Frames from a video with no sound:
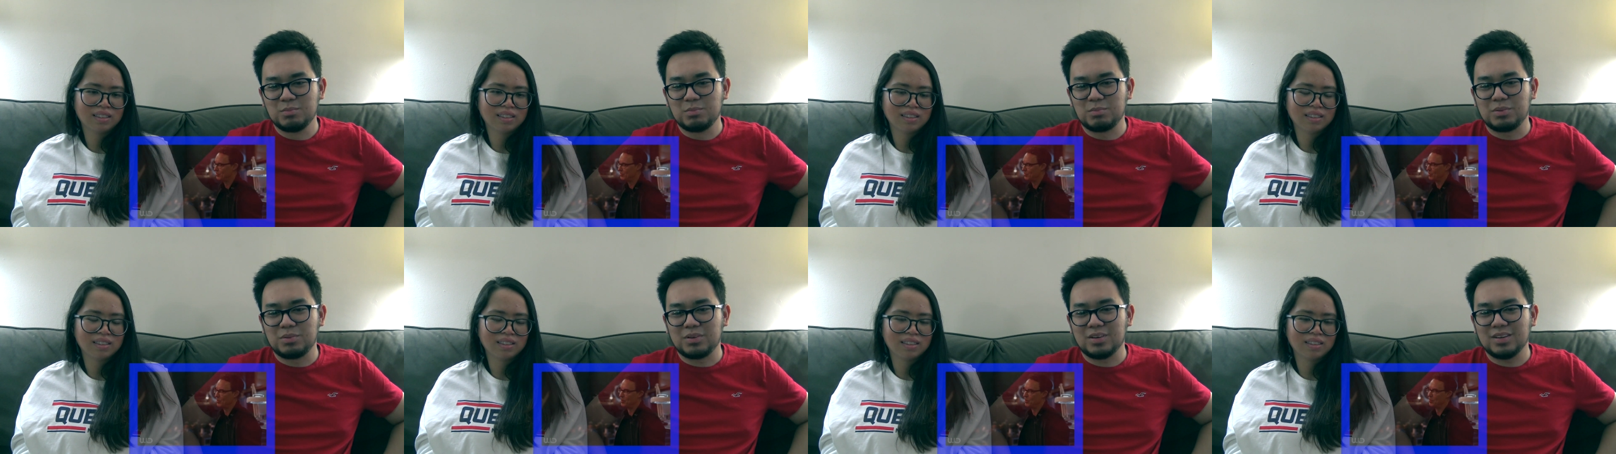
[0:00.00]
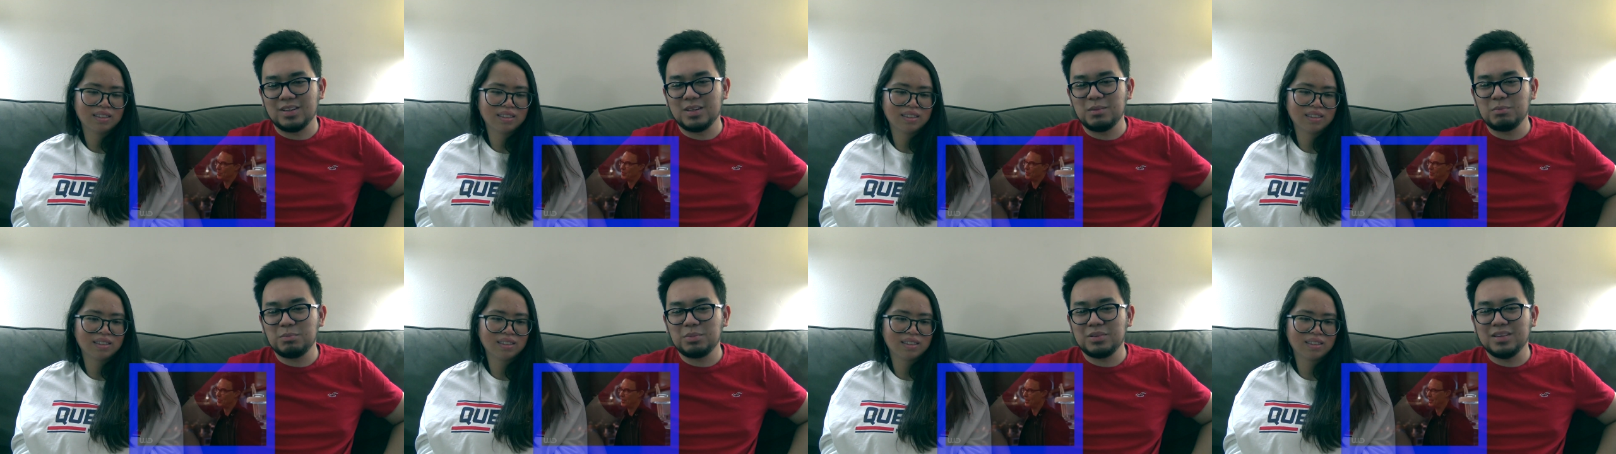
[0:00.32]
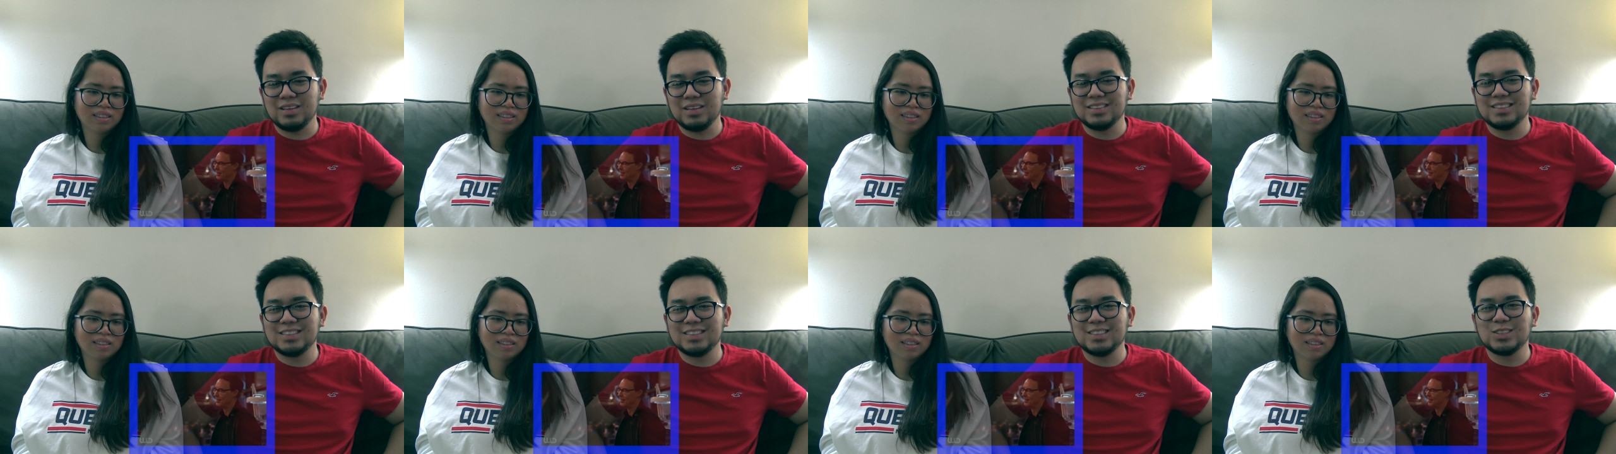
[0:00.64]
Speaker 1: Bro, he
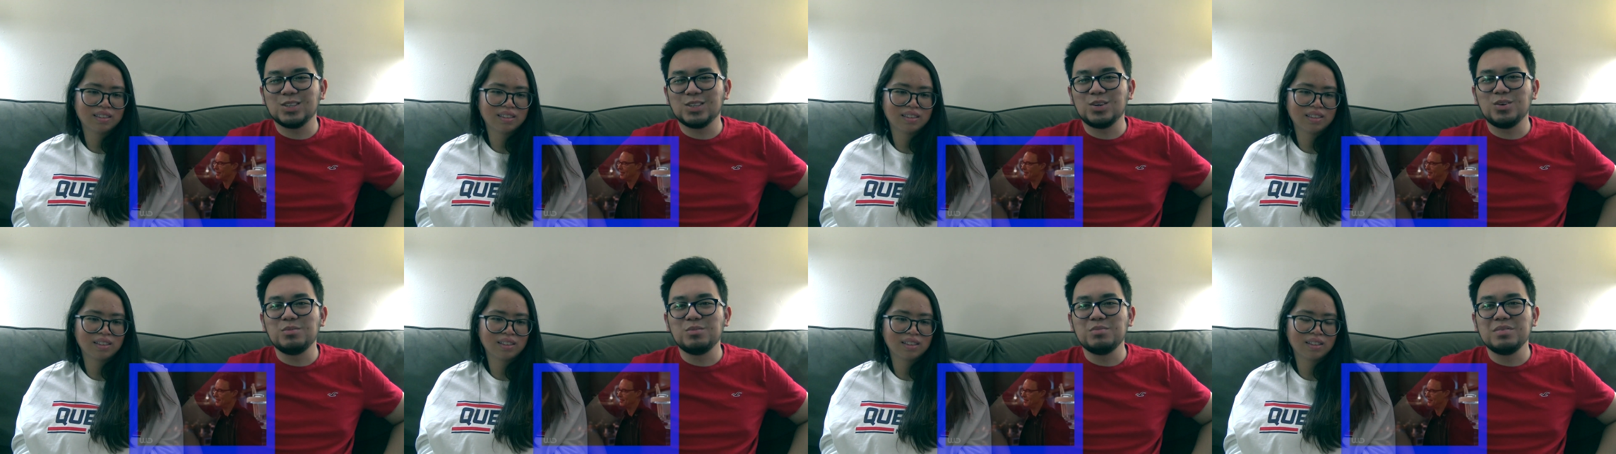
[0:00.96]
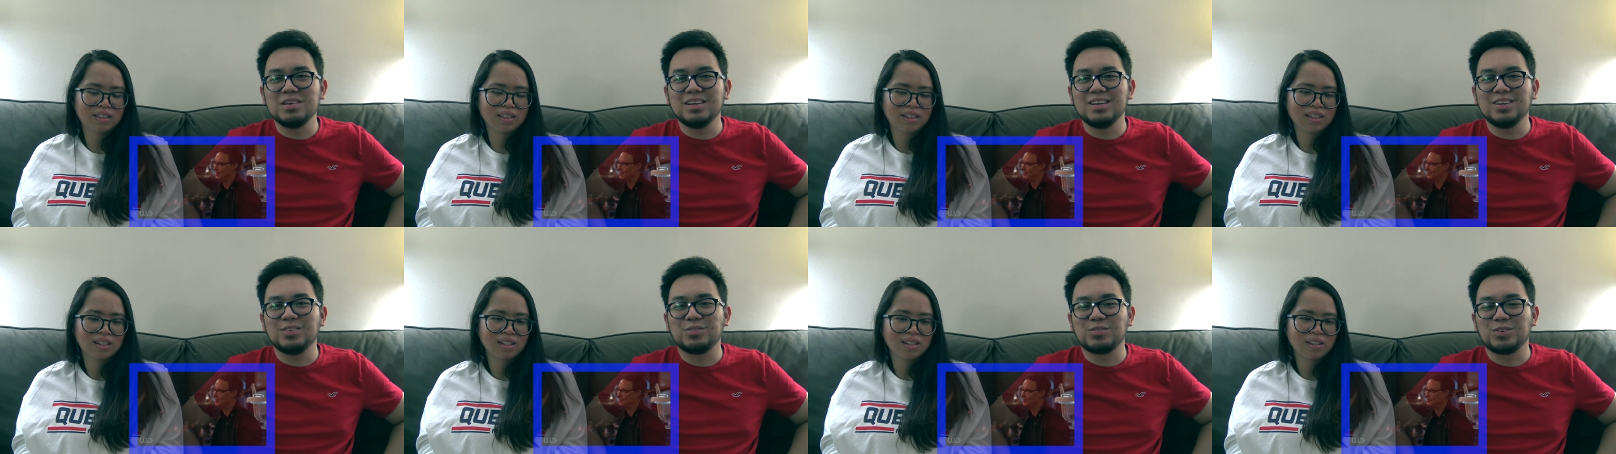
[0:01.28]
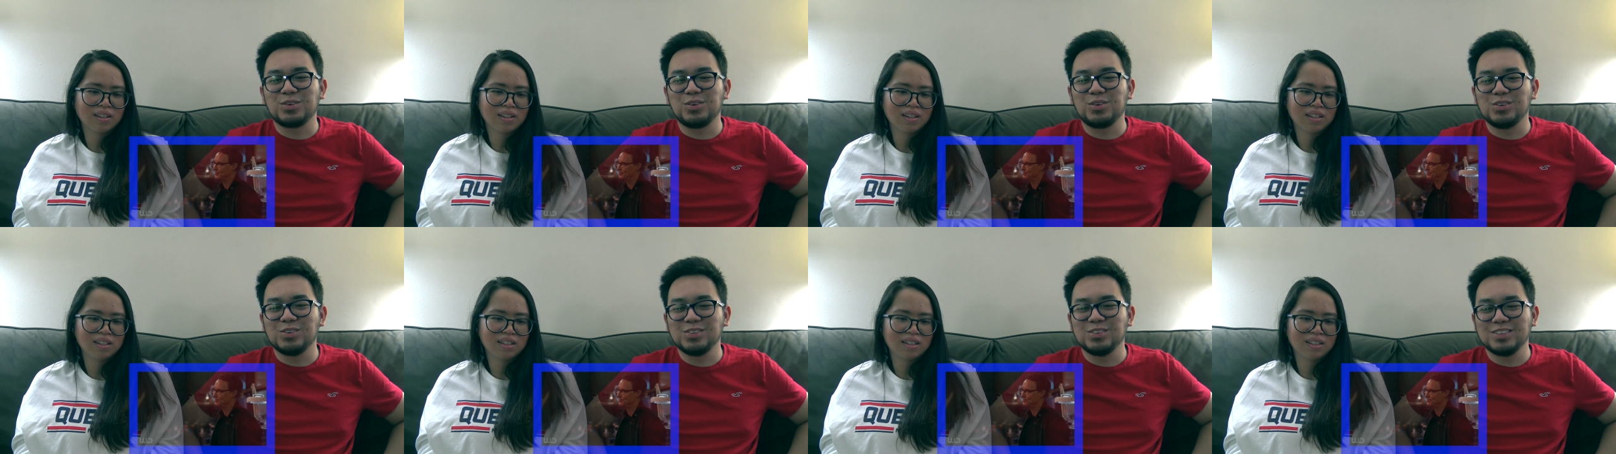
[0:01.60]
played so many
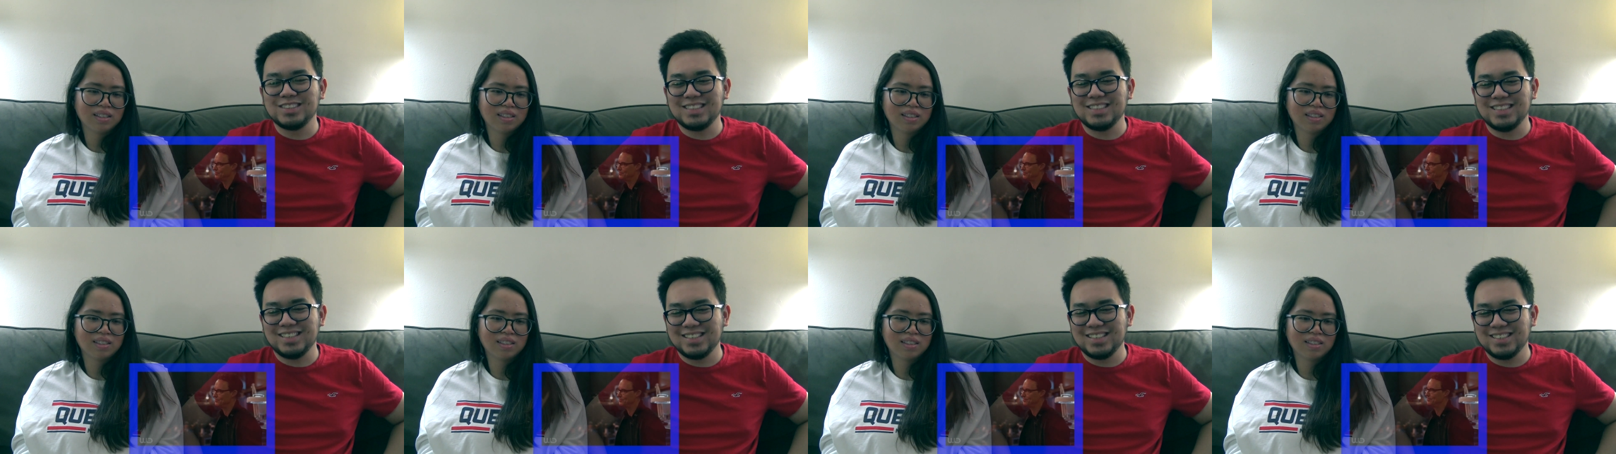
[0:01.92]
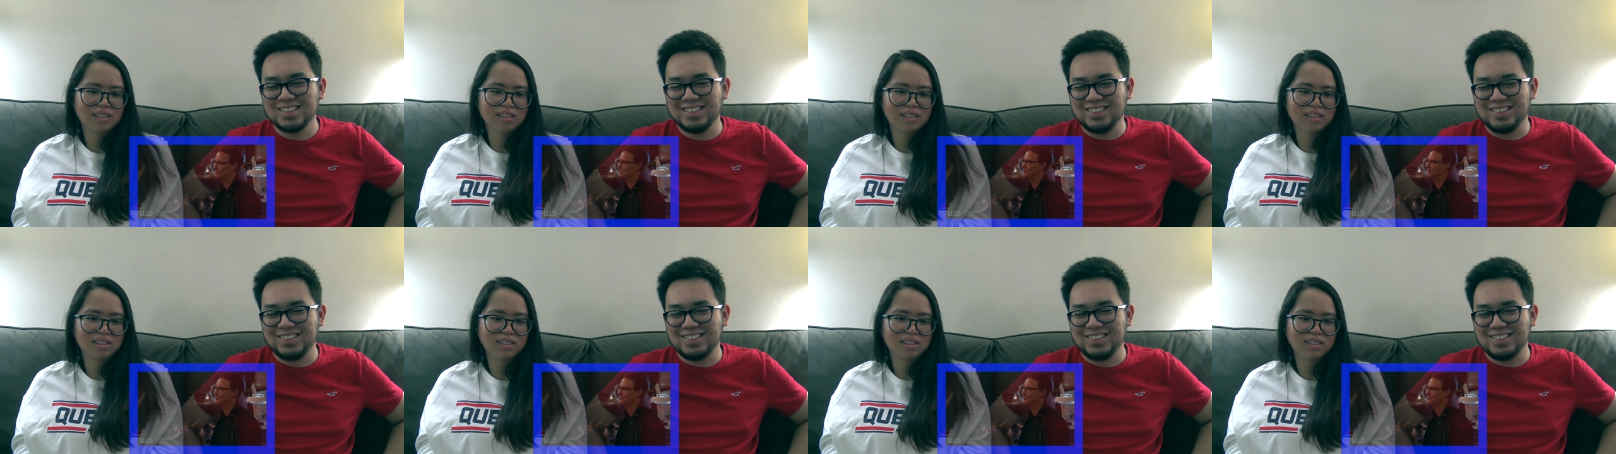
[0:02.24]
roles here.